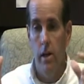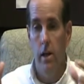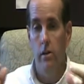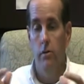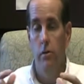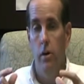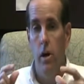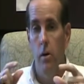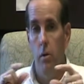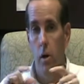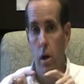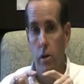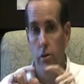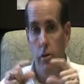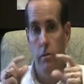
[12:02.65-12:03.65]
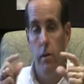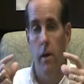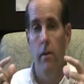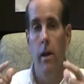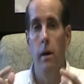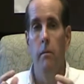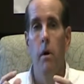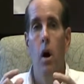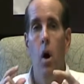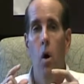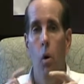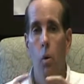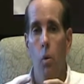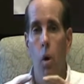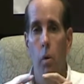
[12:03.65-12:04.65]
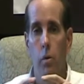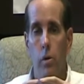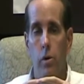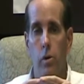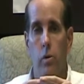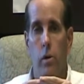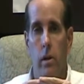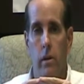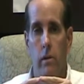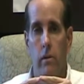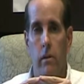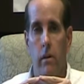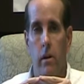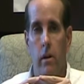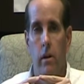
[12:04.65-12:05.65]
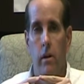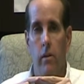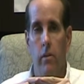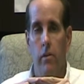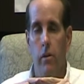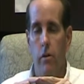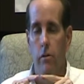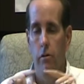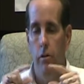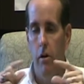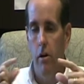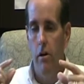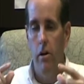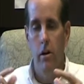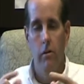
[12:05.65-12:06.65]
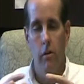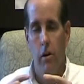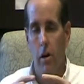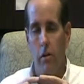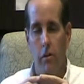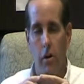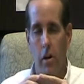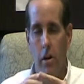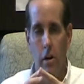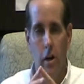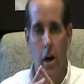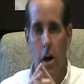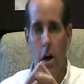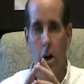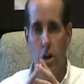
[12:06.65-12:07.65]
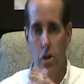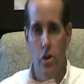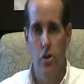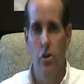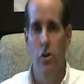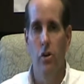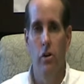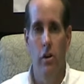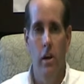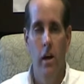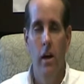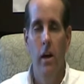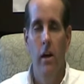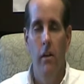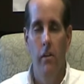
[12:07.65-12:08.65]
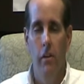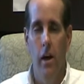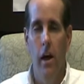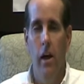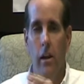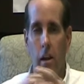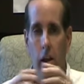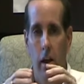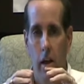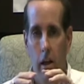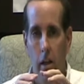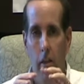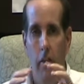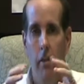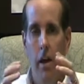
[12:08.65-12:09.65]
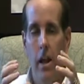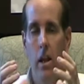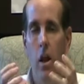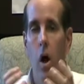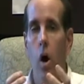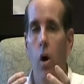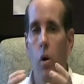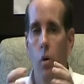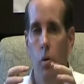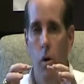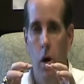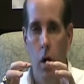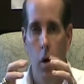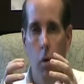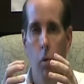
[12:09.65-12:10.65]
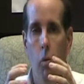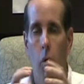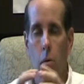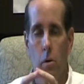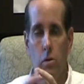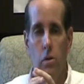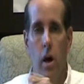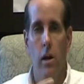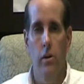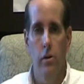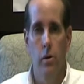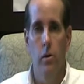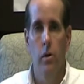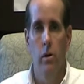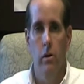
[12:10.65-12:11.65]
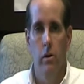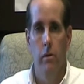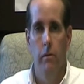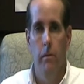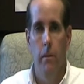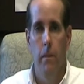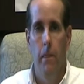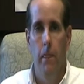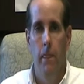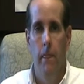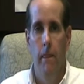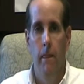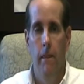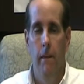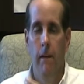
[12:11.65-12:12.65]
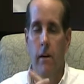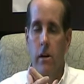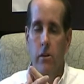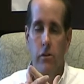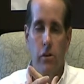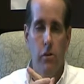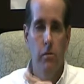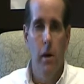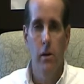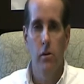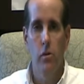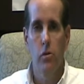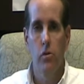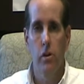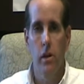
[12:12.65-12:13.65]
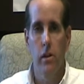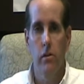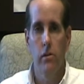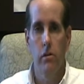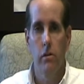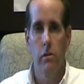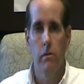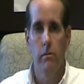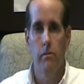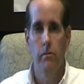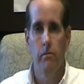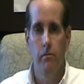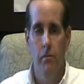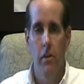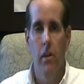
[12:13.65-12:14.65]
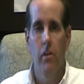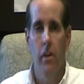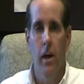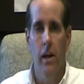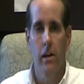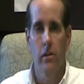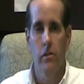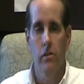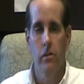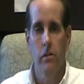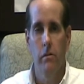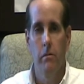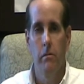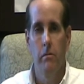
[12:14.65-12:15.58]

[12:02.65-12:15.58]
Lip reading: It's very well understood by them what we're doing. They're very, very, very assured that they know what we're trying to do here. Just my 2 cents. Thanks.